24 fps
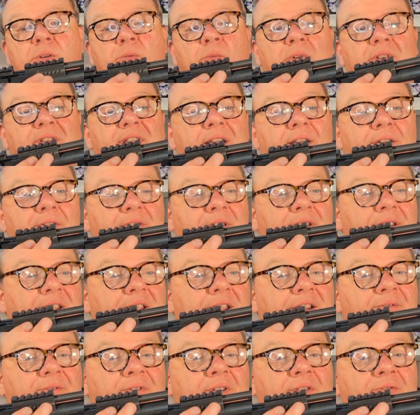without the
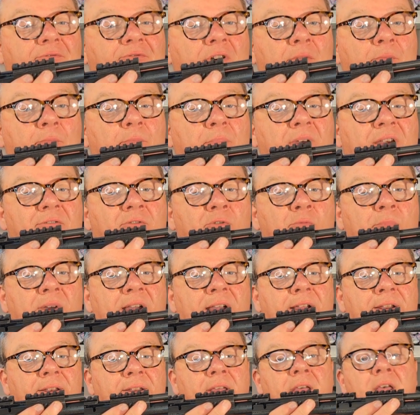need for the front barrel
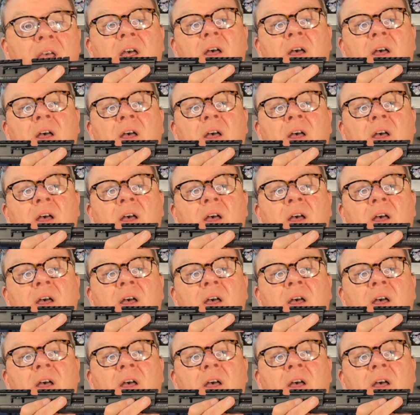band.